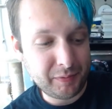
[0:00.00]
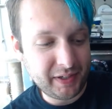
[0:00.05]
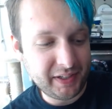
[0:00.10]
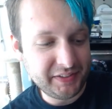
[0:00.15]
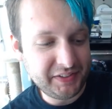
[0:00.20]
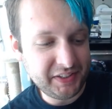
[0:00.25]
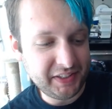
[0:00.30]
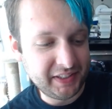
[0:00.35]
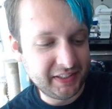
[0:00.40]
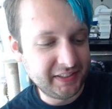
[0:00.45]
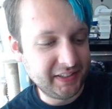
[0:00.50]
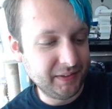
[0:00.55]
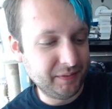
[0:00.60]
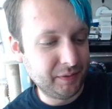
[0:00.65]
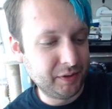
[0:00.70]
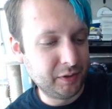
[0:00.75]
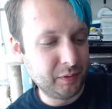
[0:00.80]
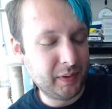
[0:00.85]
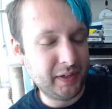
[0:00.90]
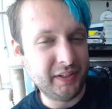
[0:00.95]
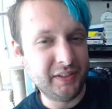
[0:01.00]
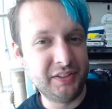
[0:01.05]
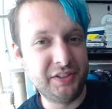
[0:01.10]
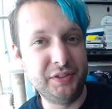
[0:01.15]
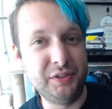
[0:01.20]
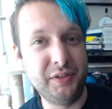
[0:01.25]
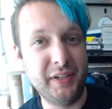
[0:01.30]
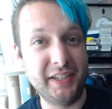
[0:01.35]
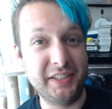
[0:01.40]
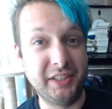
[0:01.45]
Watch is it requires you
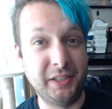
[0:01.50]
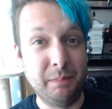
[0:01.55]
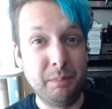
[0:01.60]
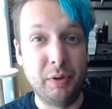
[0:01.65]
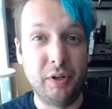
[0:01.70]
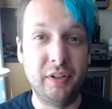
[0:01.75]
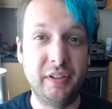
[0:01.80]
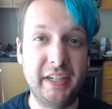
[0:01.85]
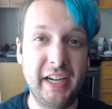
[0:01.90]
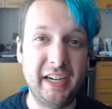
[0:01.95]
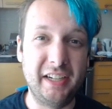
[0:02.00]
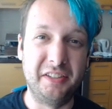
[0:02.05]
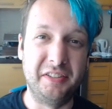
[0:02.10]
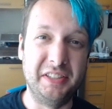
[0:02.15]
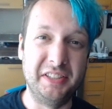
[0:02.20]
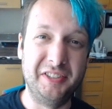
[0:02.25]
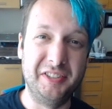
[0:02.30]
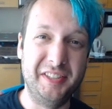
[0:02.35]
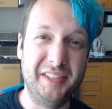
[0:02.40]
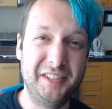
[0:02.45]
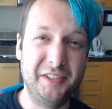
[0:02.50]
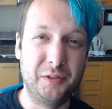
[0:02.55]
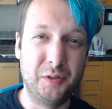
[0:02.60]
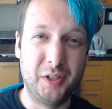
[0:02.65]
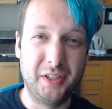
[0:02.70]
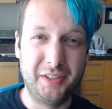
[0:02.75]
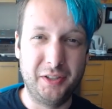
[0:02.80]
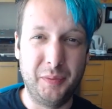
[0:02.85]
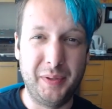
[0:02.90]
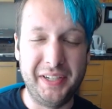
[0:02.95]
to actually burn calories. So it doesn't
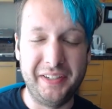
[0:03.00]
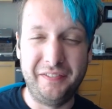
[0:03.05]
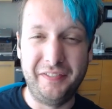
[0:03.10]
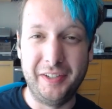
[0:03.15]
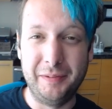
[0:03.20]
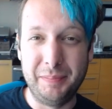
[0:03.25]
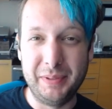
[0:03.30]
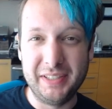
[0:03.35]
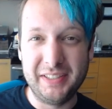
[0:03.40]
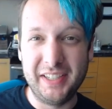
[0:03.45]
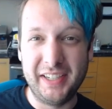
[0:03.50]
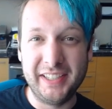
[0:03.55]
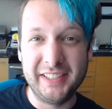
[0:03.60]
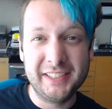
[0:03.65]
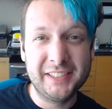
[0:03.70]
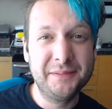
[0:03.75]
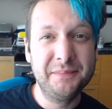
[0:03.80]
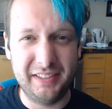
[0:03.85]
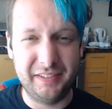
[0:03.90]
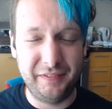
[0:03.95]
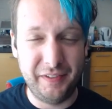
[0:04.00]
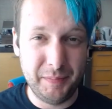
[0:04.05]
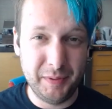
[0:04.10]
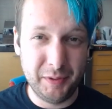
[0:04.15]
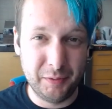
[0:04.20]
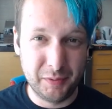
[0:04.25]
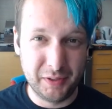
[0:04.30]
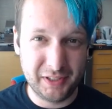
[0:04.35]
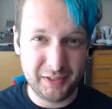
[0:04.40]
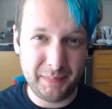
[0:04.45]
work the way the Fitbit does. Fitbit
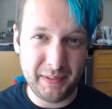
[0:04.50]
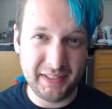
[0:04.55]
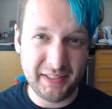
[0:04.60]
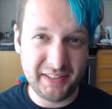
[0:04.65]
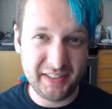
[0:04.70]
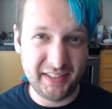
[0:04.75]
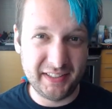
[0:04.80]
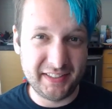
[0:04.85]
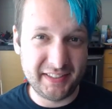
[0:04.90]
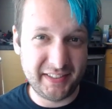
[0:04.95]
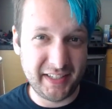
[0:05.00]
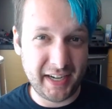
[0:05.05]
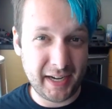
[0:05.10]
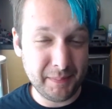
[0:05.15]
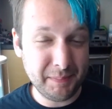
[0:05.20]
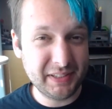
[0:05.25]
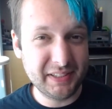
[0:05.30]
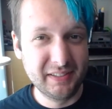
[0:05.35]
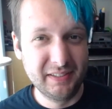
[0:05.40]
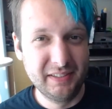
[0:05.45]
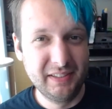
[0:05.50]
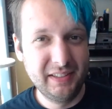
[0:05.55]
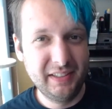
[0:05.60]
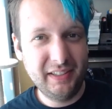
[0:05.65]
works based on steps.